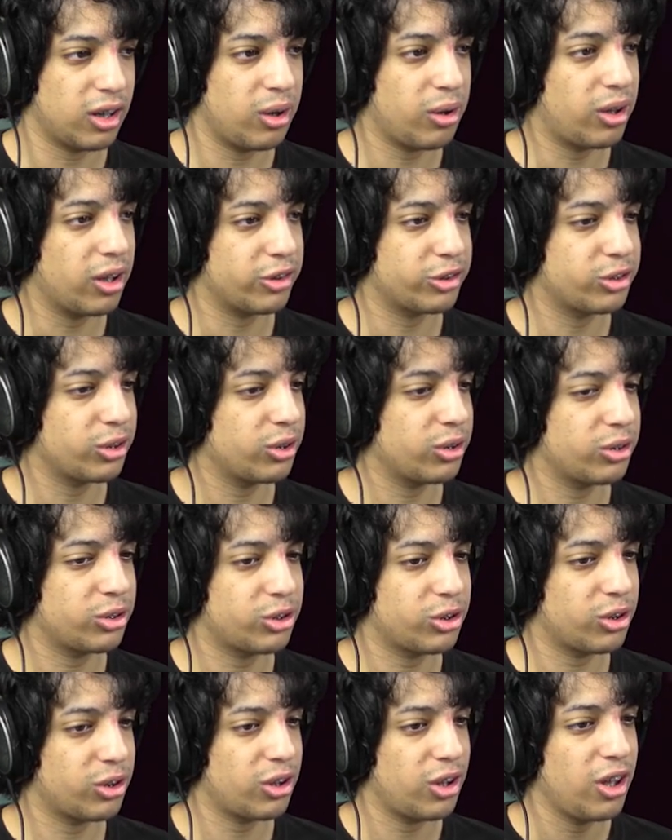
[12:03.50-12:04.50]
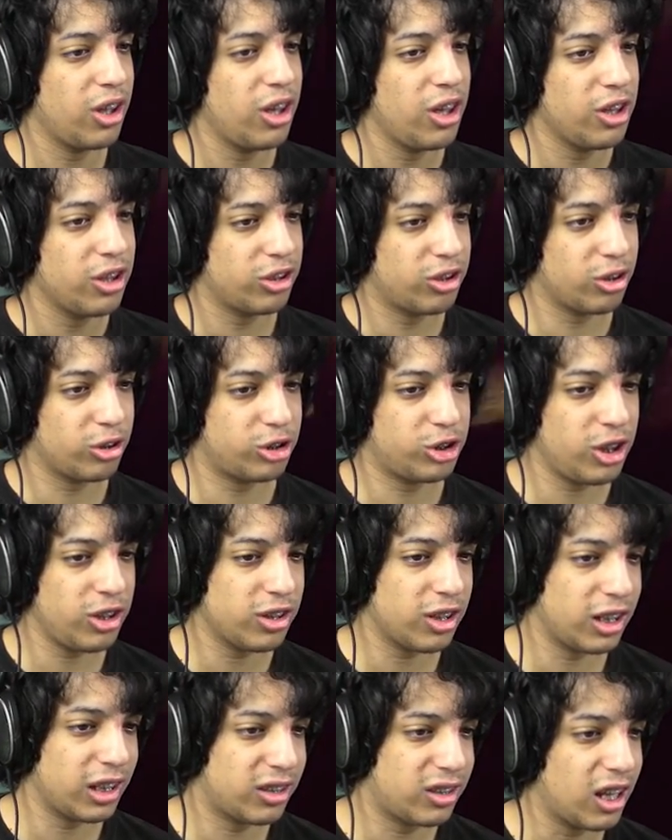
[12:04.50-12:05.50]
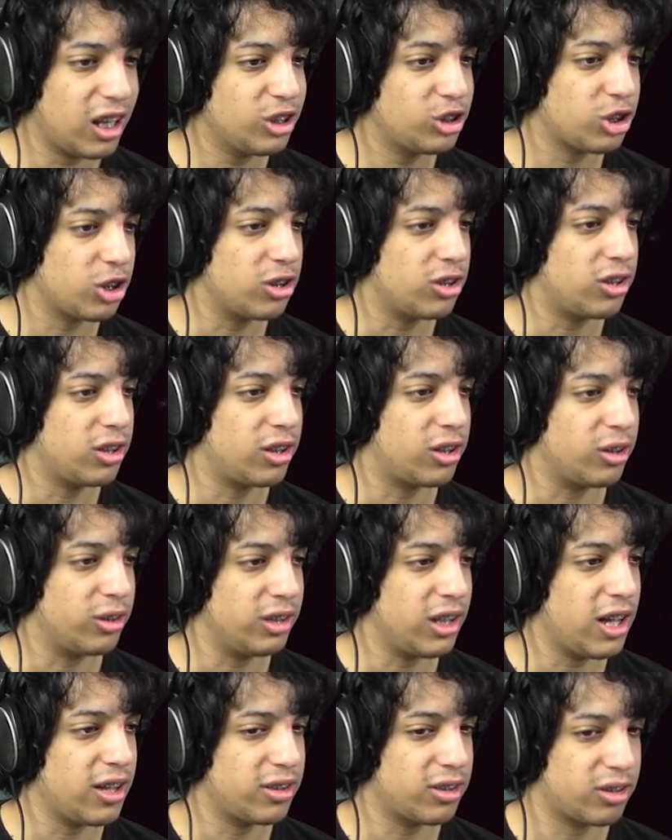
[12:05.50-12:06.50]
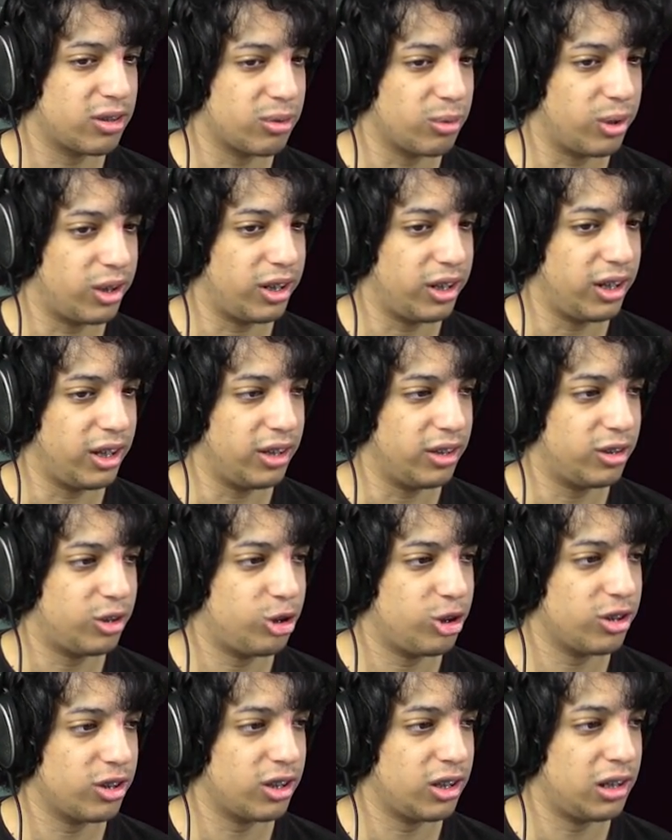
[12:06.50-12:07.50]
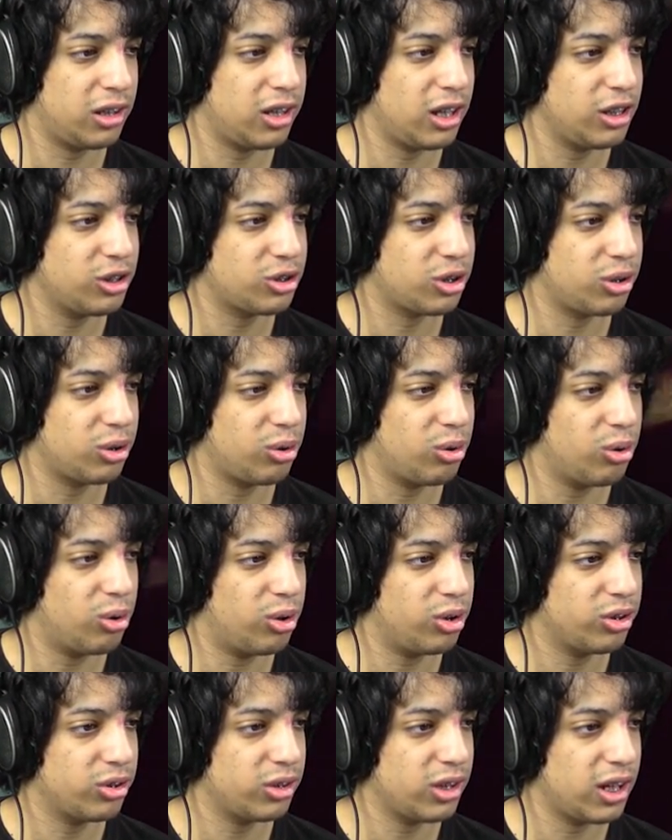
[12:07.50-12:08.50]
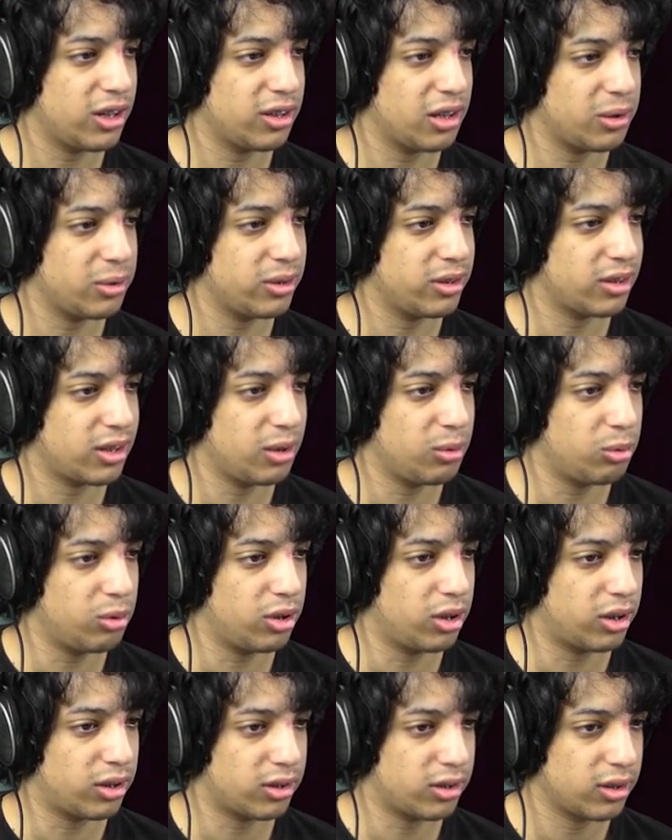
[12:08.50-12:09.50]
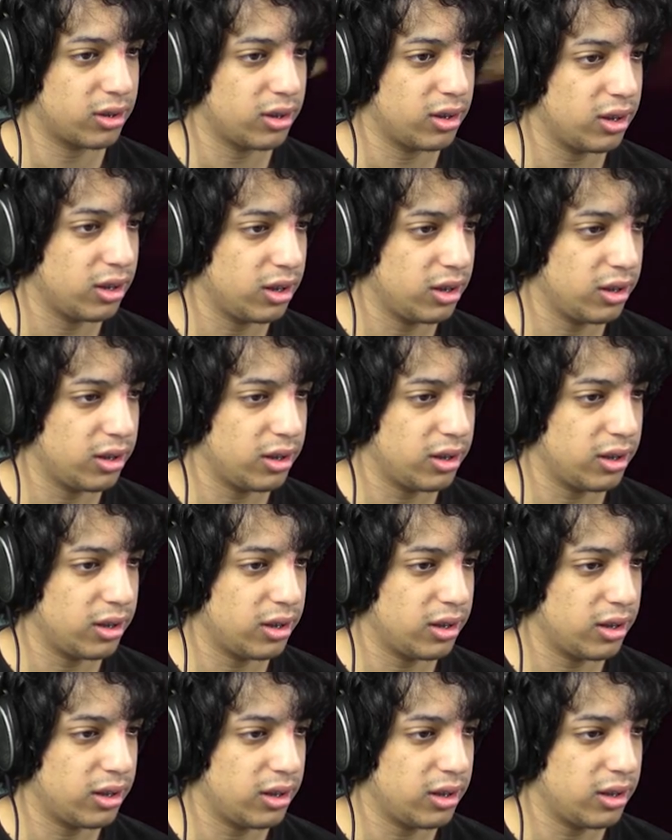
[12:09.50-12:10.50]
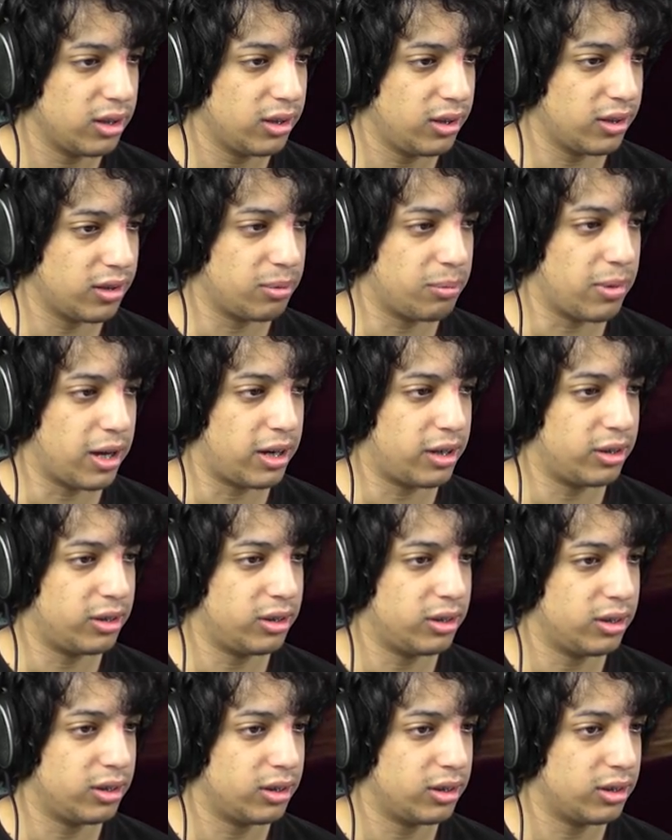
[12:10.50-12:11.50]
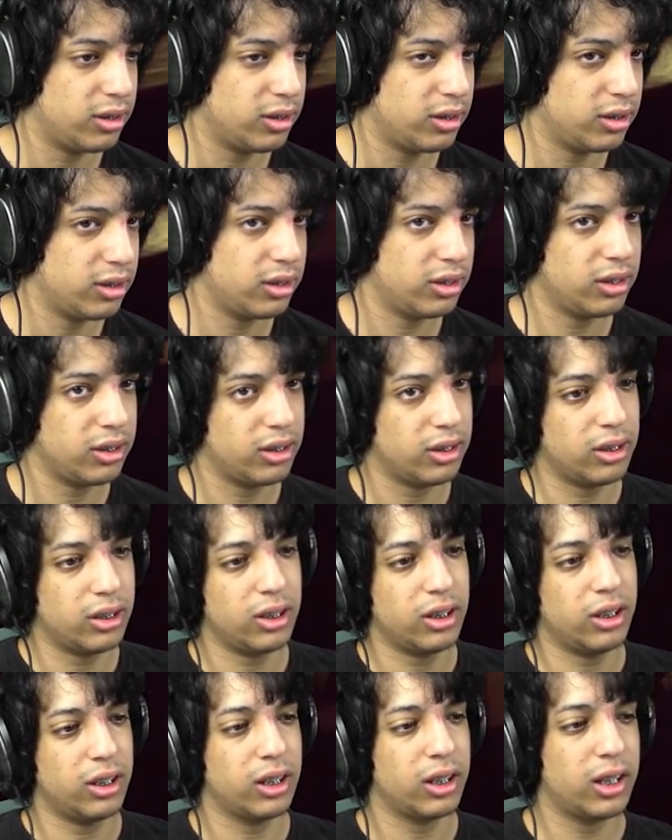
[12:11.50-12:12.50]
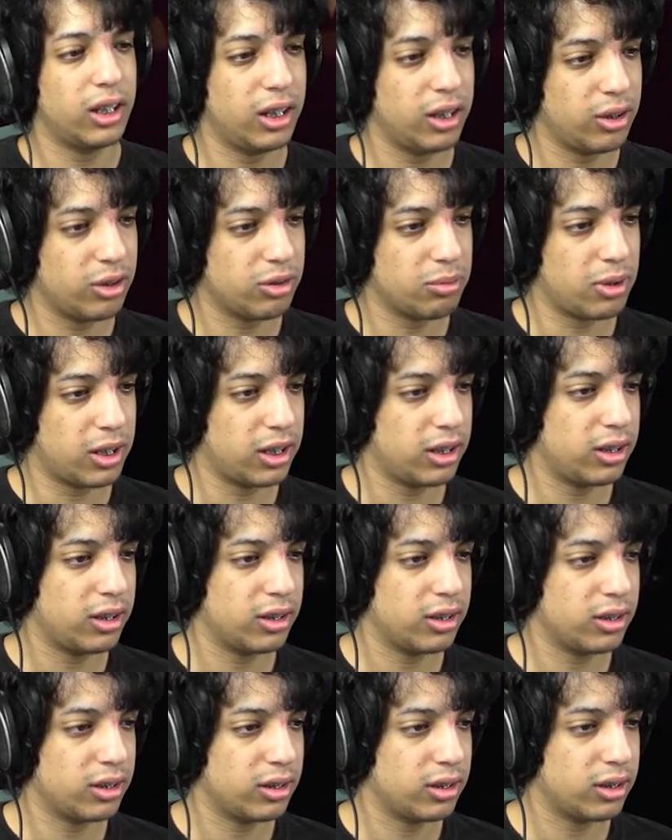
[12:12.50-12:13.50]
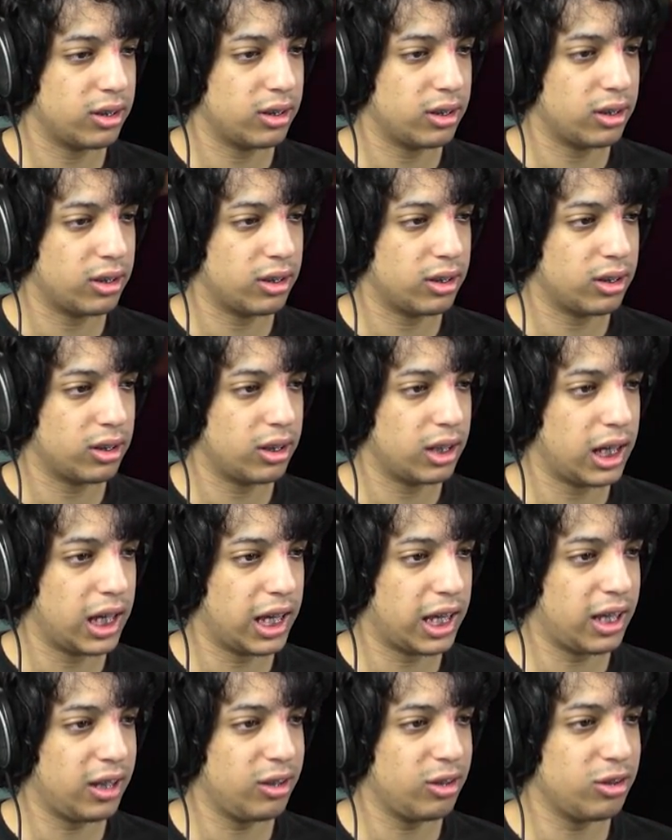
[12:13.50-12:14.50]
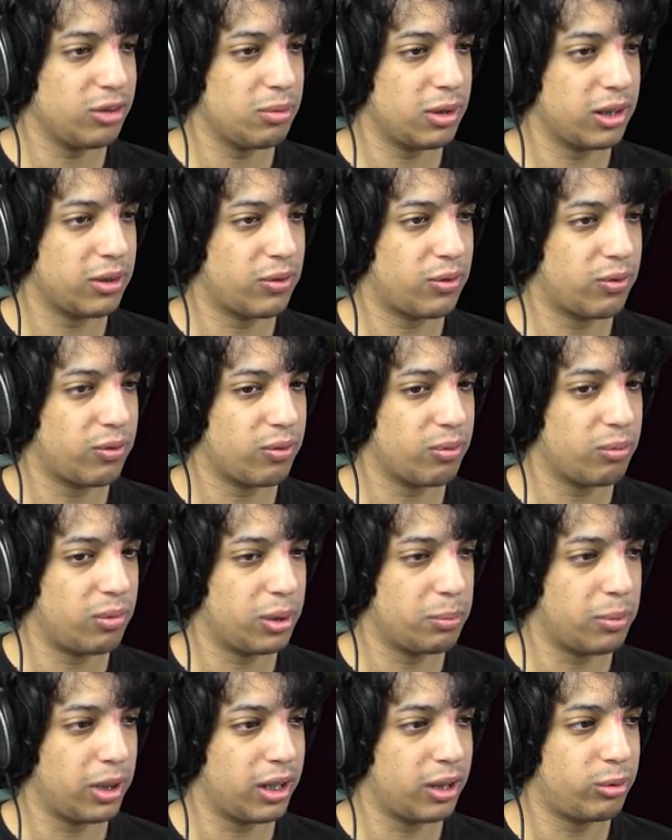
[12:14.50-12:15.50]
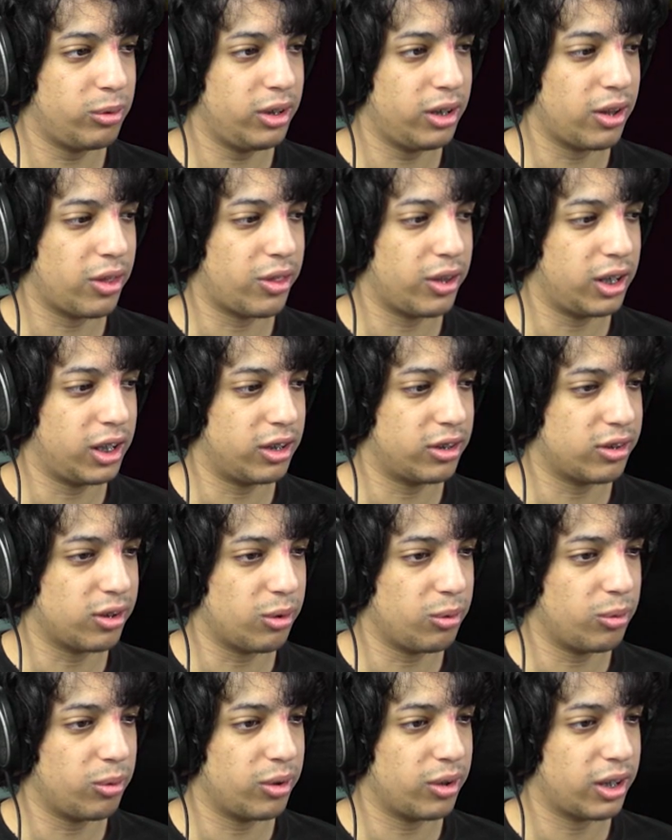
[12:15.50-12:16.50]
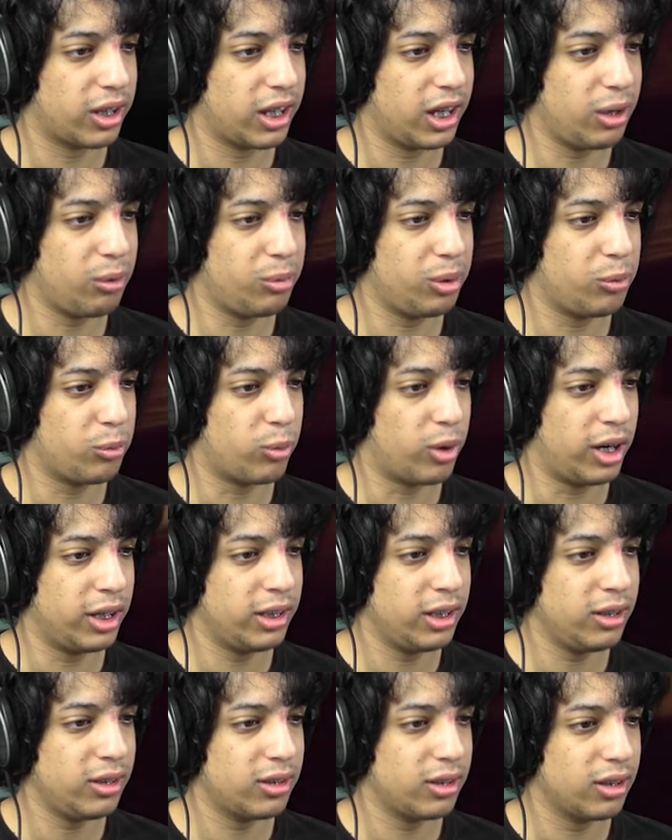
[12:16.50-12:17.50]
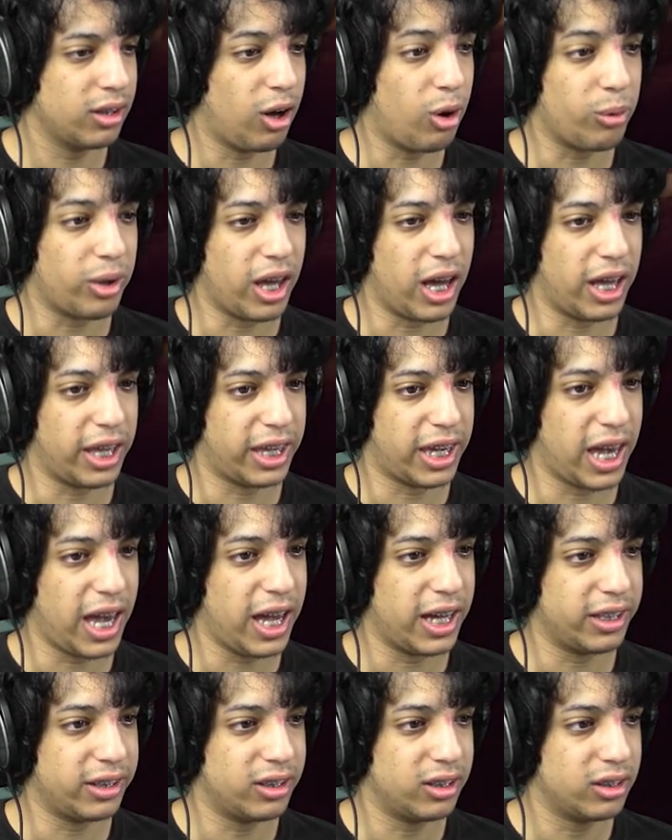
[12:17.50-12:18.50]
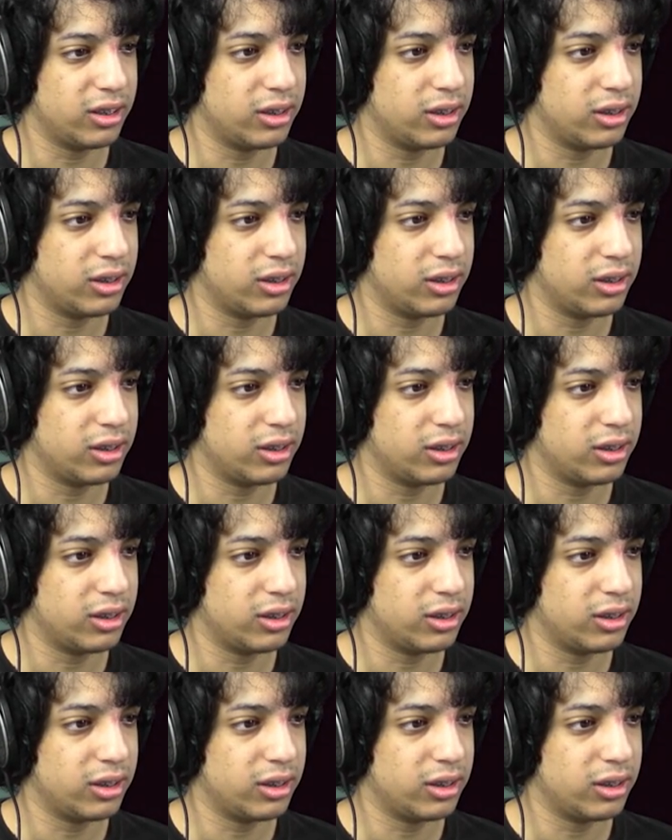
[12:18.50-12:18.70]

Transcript: Okay, so she's an attention seeker. That's what it is. She's an attention whore. So that's how this game works. Doesn't matter. Can I use my... I can't use my ballerina thingy, so... Can I rewind it? Oh, yeah, I can.